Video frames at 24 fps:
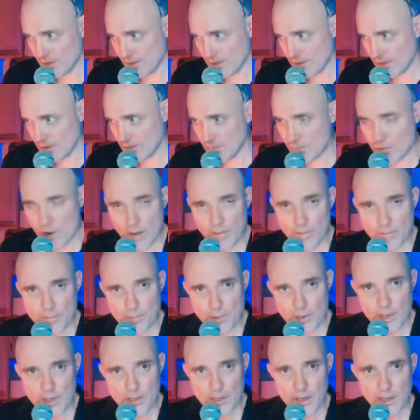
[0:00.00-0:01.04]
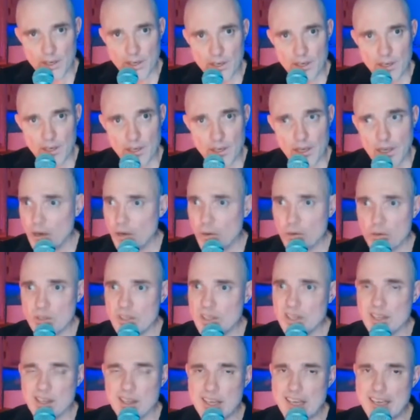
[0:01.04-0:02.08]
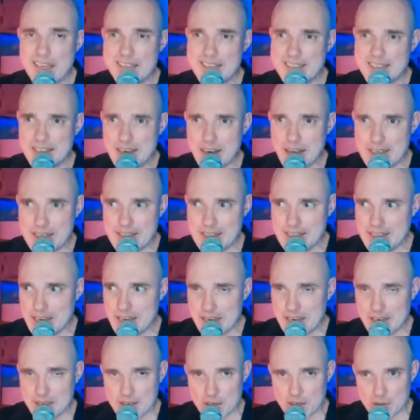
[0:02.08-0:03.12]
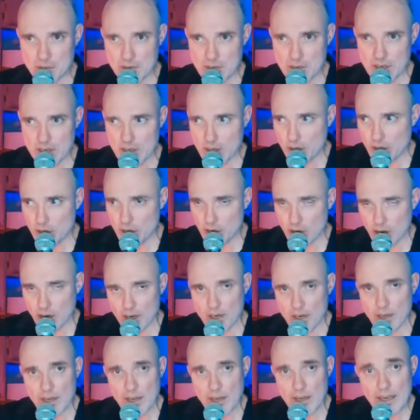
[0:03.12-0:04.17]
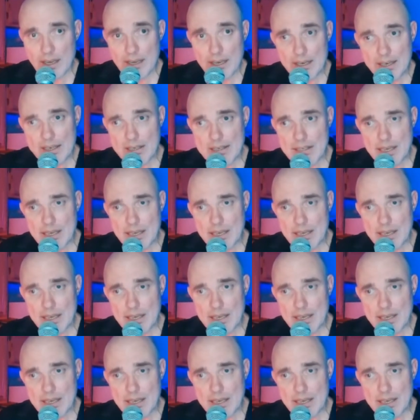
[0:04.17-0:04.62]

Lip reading: Rough breathing. Only the things that I say do you need to learn. It is a